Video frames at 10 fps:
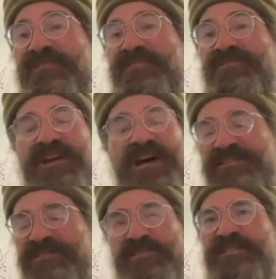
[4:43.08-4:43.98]
that you're not
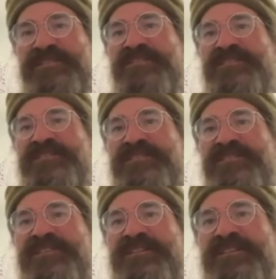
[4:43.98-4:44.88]
expecting to
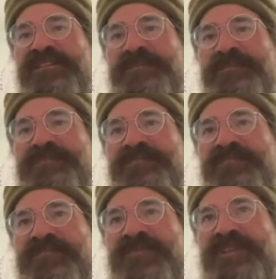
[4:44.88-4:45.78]
hear.
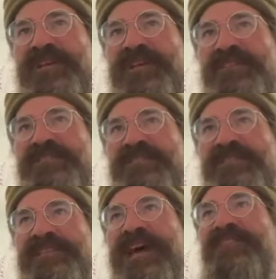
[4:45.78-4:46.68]
And
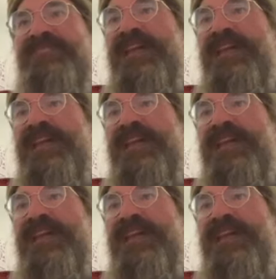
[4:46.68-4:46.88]
that